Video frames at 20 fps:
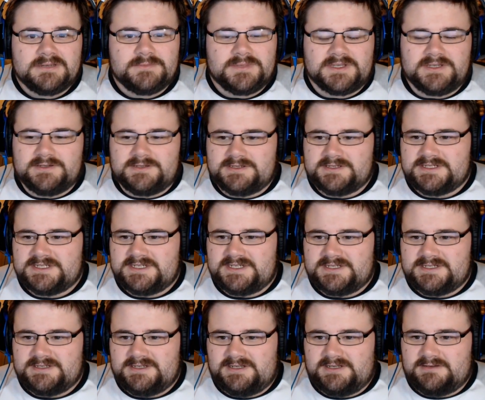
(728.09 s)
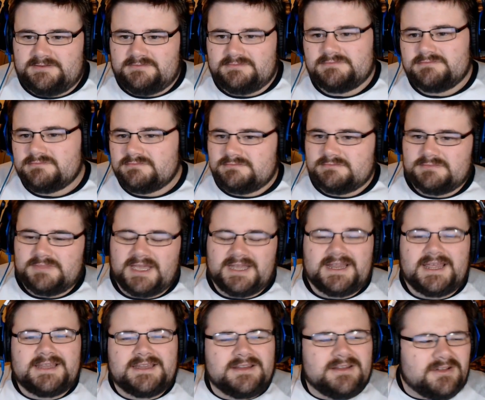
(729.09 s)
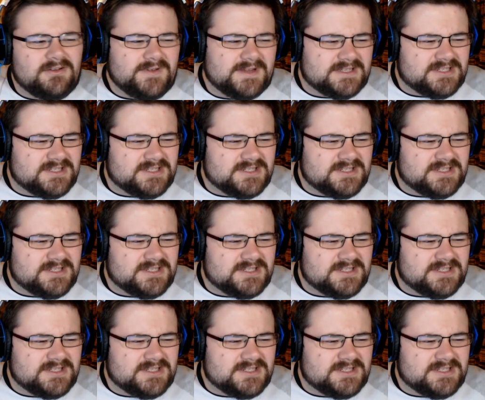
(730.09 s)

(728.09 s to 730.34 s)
because, you know, I, I don't know.